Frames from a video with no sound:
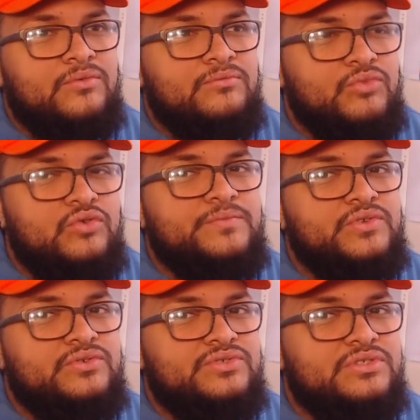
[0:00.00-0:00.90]

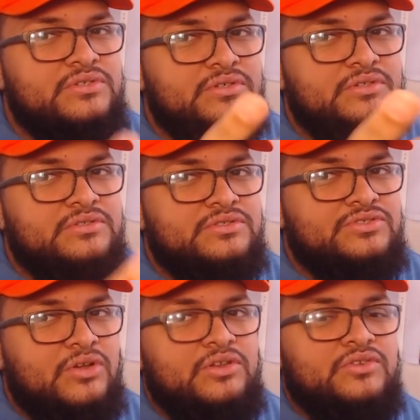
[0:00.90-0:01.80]
Moonbyul's
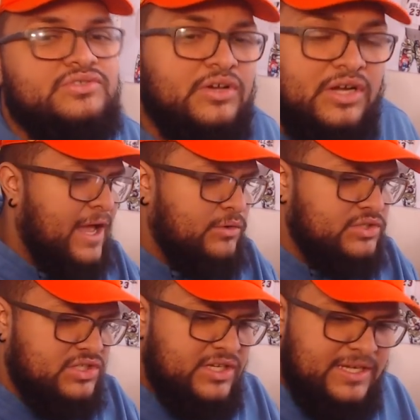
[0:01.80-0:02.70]
solo song. I
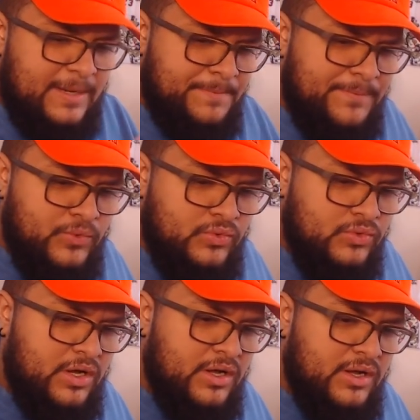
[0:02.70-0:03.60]
was looking at
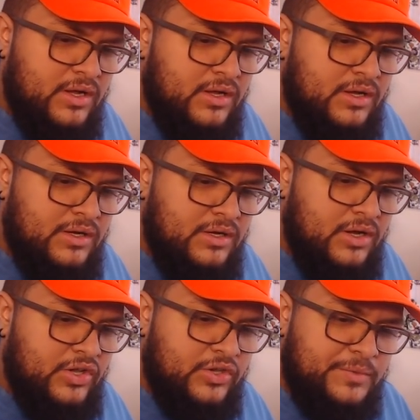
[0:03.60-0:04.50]
people
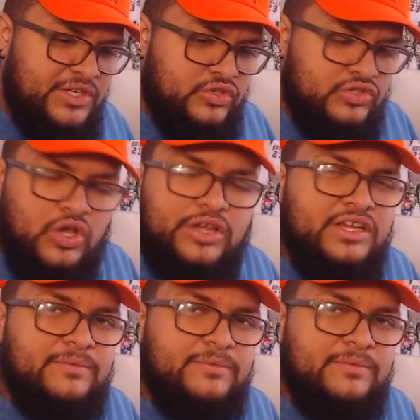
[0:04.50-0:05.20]
on Amino talking